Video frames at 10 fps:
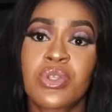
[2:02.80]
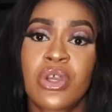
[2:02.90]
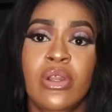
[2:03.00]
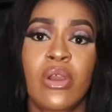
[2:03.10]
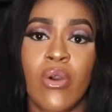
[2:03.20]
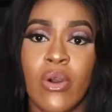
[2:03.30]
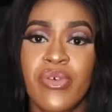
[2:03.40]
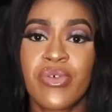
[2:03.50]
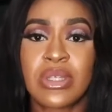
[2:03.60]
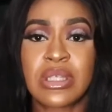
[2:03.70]
turn it
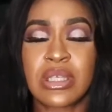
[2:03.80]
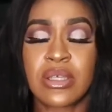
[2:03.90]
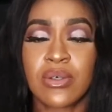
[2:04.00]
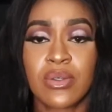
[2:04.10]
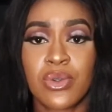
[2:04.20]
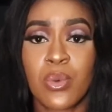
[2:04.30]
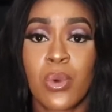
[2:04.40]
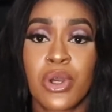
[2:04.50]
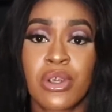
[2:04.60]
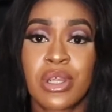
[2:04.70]
off until the
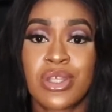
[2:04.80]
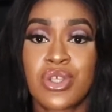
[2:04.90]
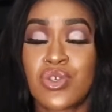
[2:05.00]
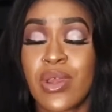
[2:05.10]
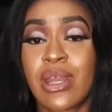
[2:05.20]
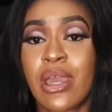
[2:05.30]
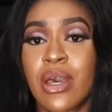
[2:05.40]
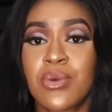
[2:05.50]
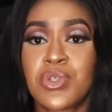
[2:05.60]
water is dried out.